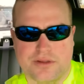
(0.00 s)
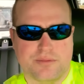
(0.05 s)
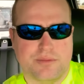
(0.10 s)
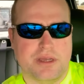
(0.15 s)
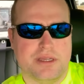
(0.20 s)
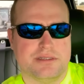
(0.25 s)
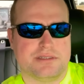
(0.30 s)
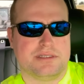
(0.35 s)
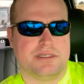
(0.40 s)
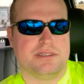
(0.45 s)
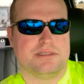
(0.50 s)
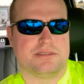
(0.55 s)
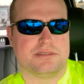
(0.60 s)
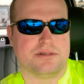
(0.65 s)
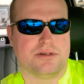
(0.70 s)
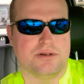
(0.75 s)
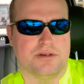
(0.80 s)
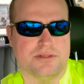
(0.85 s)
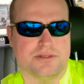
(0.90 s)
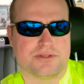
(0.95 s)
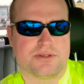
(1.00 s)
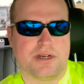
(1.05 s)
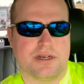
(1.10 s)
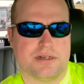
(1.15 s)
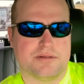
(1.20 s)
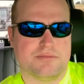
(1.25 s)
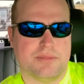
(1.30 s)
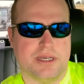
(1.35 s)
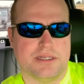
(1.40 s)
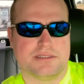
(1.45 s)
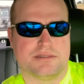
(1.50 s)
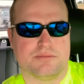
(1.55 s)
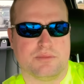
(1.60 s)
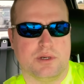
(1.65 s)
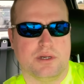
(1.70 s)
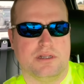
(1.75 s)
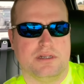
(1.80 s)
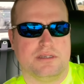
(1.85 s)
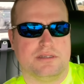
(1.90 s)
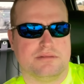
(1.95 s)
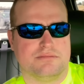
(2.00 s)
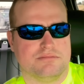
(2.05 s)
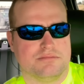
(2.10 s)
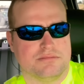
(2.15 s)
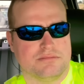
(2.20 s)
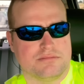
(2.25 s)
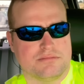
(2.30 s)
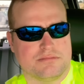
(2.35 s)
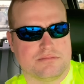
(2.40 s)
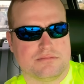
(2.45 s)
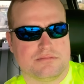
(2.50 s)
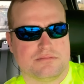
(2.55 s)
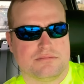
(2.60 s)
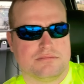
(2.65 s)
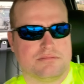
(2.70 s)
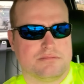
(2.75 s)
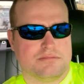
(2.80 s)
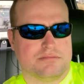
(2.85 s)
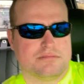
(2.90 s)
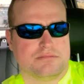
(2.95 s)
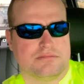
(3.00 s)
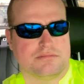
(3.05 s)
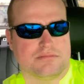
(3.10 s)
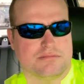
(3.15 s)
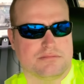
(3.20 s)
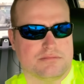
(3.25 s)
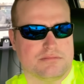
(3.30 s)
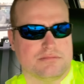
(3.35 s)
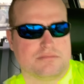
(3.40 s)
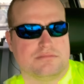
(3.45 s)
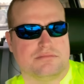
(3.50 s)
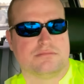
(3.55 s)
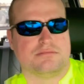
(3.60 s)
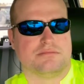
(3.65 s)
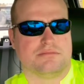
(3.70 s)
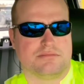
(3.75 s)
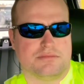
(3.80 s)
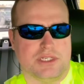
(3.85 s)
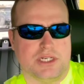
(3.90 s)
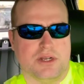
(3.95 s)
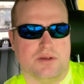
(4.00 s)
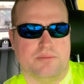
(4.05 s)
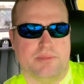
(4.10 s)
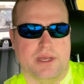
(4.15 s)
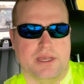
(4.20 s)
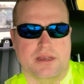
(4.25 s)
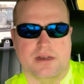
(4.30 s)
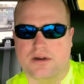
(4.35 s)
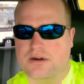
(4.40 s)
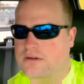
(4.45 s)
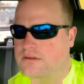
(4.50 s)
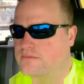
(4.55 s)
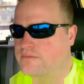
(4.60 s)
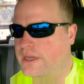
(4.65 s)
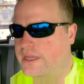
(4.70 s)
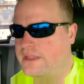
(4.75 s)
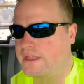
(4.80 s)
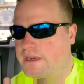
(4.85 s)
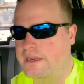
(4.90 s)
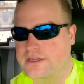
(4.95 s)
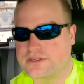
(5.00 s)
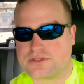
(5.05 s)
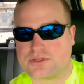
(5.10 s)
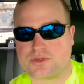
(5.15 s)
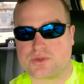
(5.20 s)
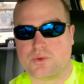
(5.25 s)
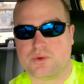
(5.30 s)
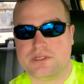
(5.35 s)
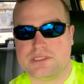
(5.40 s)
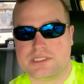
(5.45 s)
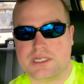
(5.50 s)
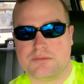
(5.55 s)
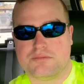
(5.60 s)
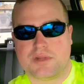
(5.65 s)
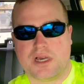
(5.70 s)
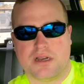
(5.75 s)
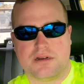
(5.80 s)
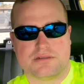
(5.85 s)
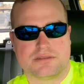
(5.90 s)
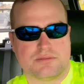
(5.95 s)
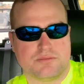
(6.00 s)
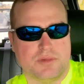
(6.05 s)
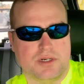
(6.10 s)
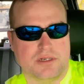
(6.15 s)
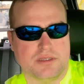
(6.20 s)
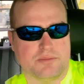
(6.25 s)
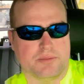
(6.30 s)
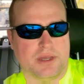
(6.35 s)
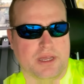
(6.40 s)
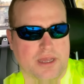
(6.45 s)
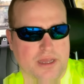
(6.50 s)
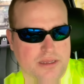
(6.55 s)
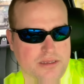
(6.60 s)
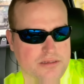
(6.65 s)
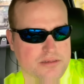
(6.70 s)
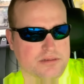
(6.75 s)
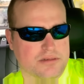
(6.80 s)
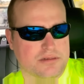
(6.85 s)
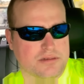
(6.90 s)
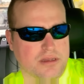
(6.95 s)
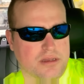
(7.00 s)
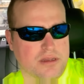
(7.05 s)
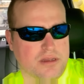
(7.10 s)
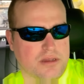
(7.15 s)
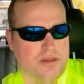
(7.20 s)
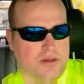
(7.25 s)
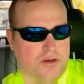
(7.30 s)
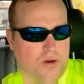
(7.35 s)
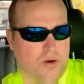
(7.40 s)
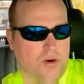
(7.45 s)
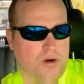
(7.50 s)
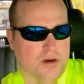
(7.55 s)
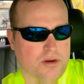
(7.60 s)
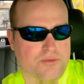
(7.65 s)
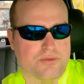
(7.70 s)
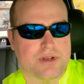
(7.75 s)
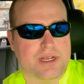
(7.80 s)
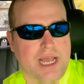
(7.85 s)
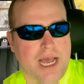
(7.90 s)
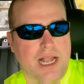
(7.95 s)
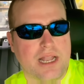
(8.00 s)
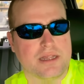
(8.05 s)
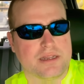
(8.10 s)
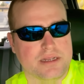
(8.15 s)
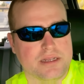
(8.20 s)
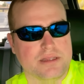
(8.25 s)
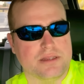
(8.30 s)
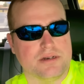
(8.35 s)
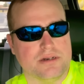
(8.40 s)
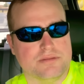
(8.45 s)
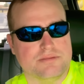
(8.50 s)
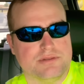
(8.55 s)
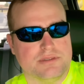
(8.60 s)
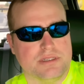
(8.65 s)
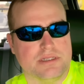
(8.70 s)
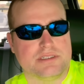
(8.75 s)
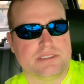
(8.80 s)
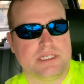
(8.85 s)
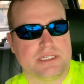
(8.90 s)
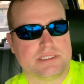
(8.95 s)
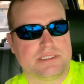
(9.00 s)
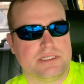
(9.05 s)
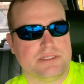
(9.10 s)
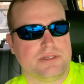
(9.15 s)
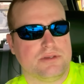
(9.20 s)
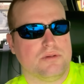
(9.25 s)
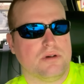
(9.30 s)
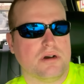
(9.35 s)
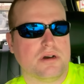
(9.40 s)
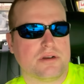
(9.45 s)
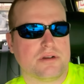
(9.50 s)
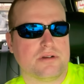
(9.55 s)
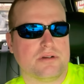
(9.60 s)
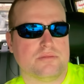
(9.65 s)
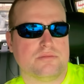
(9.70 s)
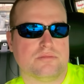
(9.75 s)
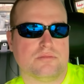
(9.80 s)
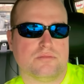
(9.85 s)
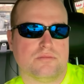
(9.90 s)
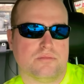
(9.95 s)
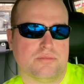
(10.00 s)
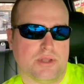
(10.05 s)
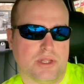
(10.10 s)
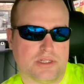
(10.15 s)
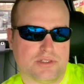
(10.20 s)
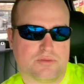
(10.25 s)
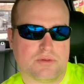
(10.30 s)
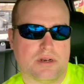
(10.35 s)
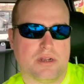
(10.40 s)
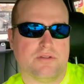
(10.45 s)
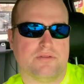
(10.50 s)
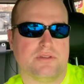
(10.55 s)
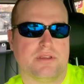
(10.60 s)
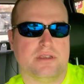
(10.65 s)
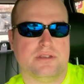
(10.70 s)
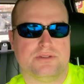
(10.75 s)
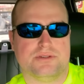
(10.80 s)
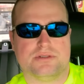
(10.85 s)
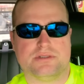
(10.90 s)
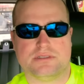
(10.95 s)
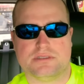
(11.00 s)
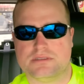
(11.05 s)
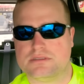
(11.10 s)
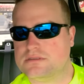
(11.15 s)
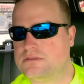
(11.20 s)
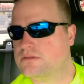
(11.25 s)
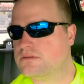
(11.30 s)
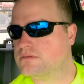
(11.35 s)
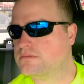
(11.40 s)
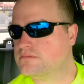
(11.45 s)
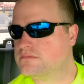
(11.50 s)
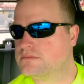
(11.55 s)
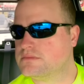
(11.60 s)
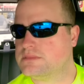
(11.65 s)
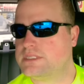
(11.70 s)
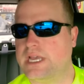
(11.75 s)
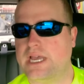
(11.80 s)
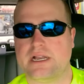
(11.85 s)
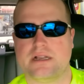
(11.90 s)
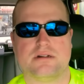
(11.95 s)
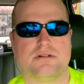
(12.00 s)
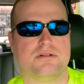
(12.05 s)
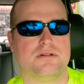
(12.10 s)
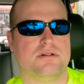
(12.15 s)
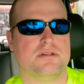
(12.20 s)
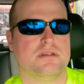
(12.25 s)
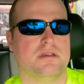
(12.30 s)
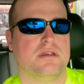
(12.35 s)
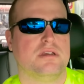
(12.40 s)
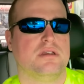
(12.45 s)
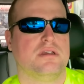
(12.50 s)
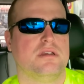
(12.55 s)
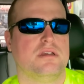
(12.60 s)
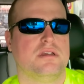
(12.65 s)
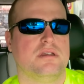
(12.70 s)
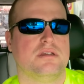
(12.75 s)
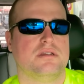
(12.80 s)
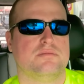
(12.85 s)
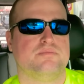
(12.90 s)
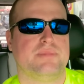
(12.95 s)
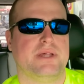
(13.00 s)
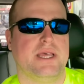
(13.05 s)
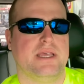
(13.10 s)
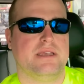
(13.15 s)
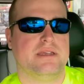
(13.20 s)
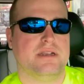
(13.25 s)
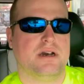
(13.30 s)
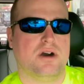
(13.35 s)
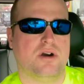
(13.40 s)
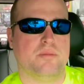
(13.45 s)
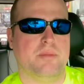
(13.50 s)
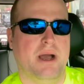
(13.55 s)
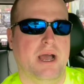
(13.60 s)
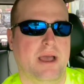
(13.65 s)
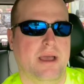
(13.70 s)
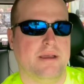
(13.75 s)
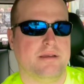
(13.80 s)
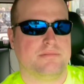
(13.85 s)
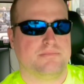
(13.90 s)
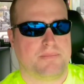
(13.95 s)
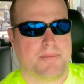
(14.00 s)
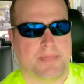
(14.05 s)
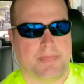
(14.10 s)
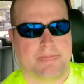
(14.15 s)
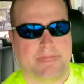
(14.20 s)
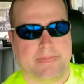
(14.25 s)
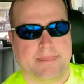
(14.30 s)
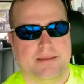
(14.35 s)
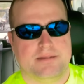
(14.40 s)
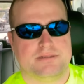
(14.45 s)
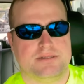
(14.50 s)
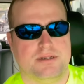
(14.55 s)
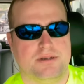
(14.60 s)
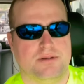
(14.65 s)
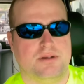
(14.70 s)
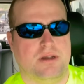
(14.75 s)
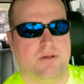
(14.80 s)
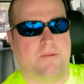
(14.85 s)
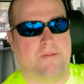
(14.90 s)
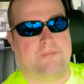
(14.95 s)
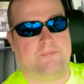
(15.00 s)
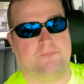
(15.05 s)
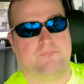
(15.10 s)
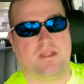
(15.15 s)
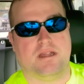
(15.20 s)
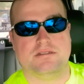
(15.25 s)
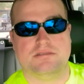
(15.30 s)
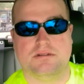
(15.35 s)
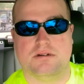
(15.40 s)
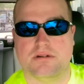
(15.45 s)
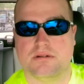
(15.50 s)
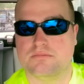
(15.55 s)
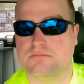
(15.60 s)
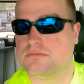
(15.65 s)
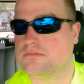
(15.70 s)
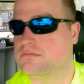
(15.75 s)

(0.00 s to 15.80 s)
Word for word: made sense to go ahead and try to make some money and you know pay all pay that extra twenty seven dollars a month back. Or in reality, the the sixty two hundred plus whatever the interest is going to tack on, pay it all back. So I started